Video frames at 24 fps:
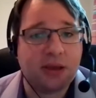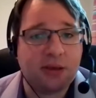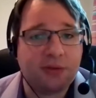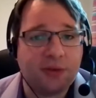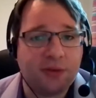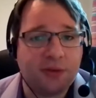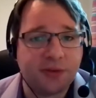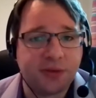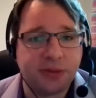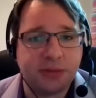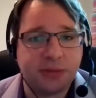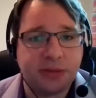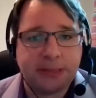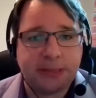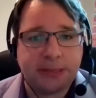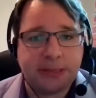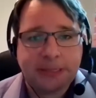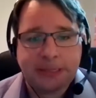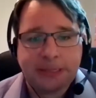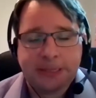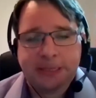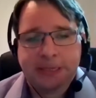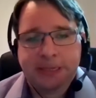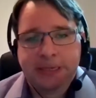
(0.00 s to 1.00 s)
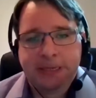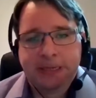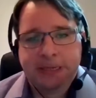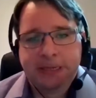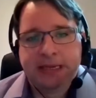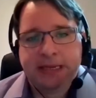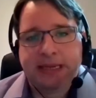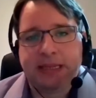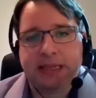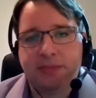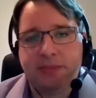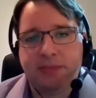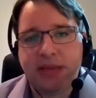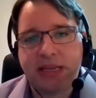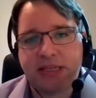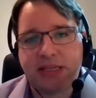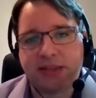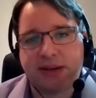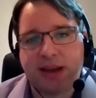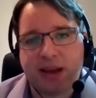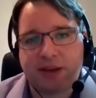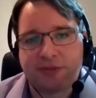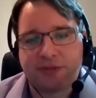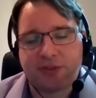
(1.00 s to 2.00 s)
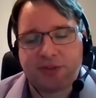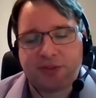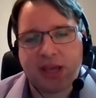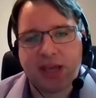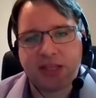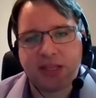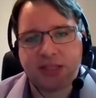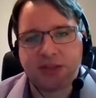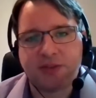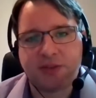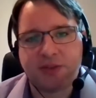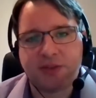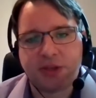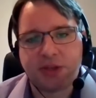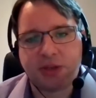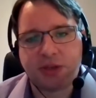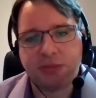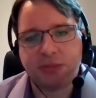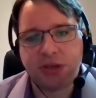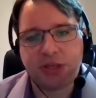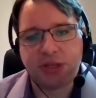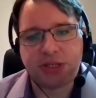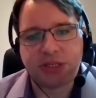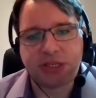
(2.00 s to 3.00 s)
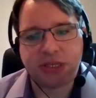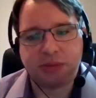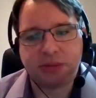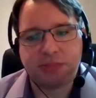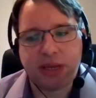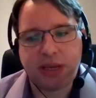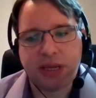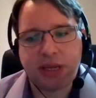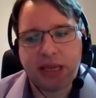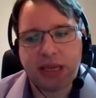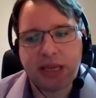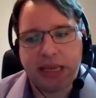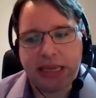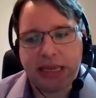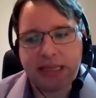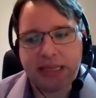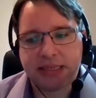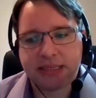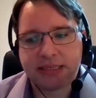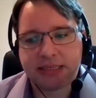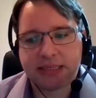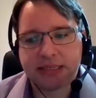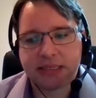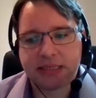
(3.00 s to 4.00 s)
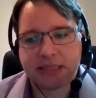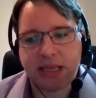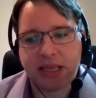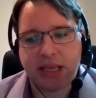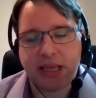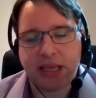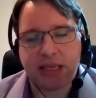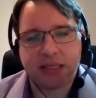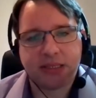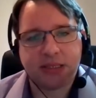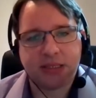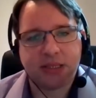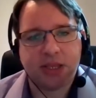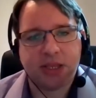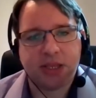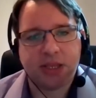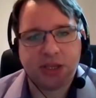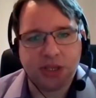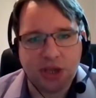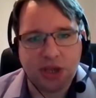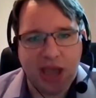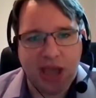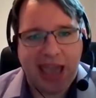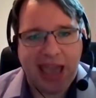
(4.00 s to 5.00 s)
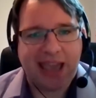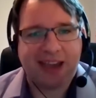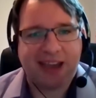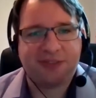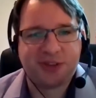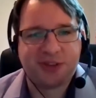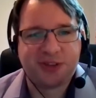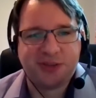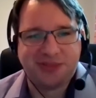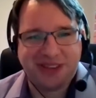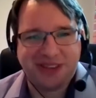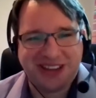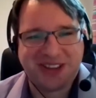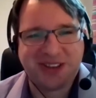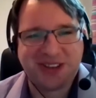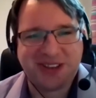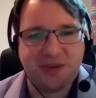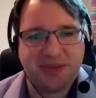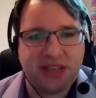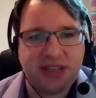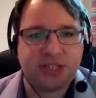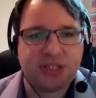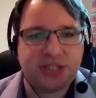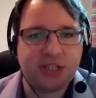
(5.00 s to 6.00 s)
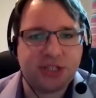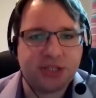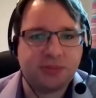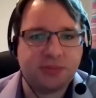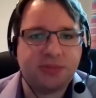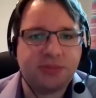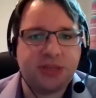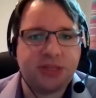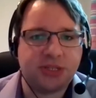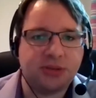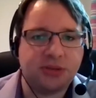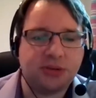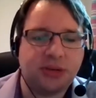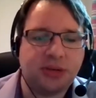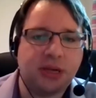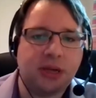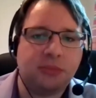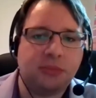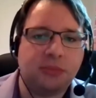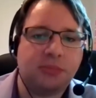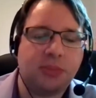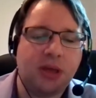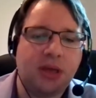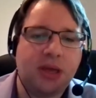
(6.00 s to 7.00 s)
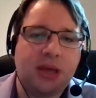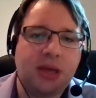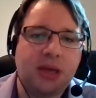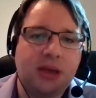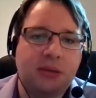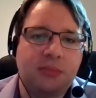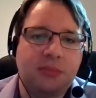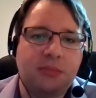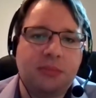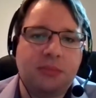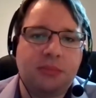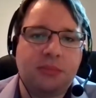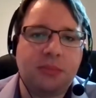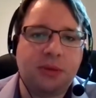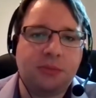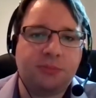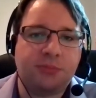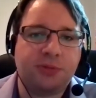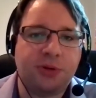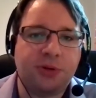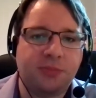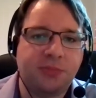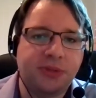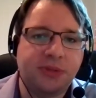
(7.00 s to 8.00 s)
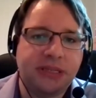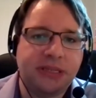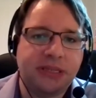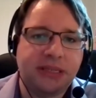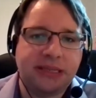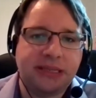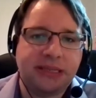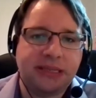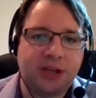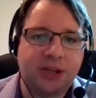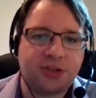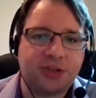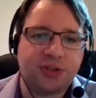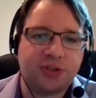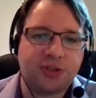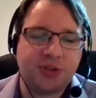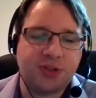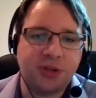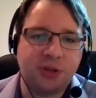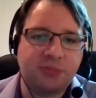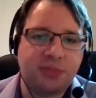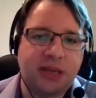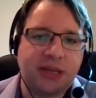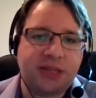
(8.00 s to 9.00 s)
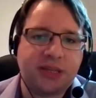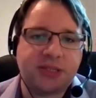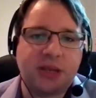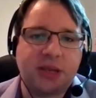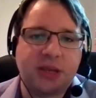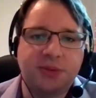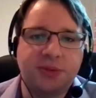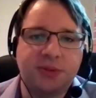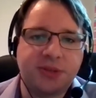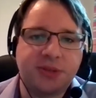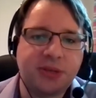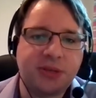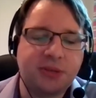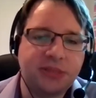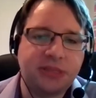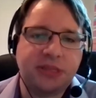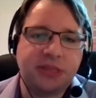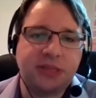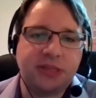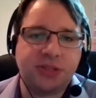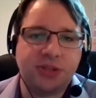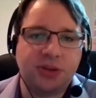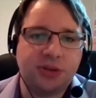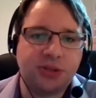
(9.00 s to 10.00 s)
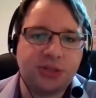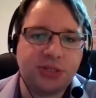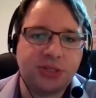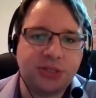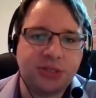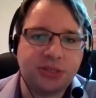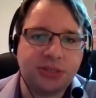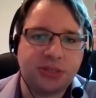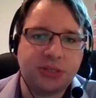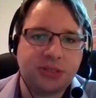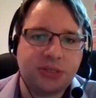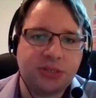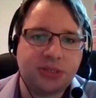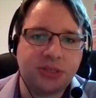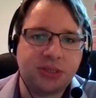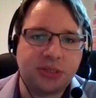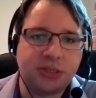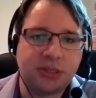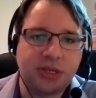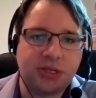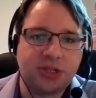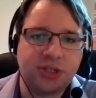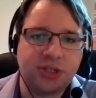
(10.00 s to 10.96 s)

I've obviously been in the media advocating for the community, but it's have to be committed to be doing it properly. The electorate soon picks up on somebody that's not doing their